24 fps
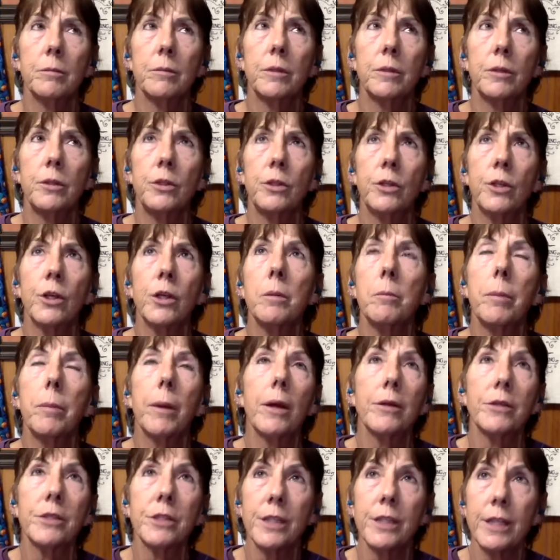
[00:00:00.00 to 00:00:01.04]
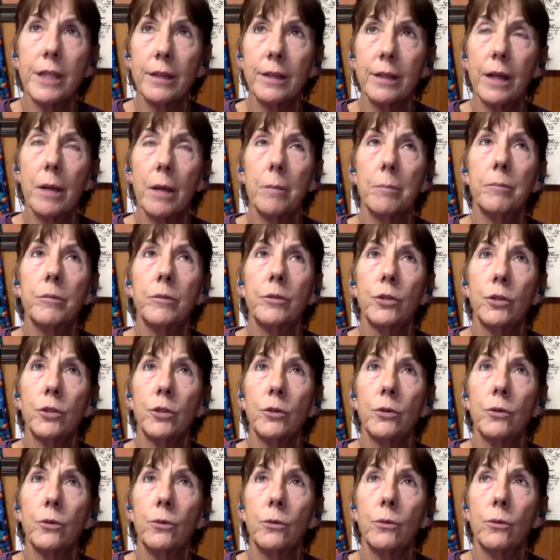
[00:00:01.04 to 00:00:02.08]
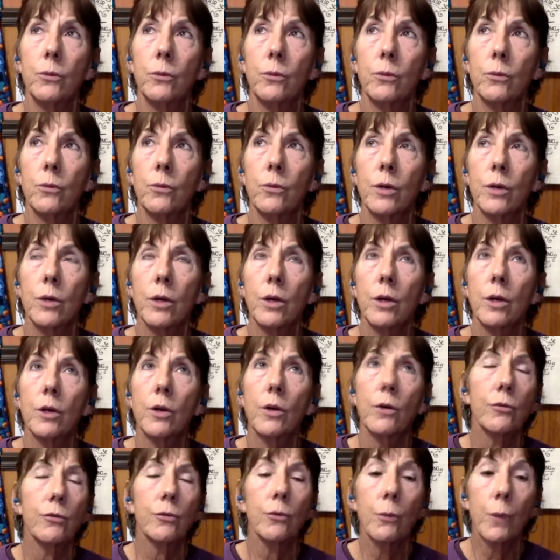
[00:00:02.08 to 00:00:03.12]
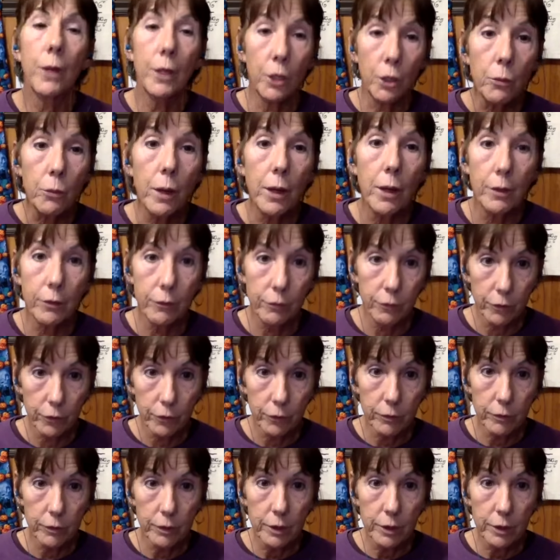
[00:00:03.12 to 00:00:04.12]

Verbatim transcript: you couldn't bear seeing them do, go through what you went through.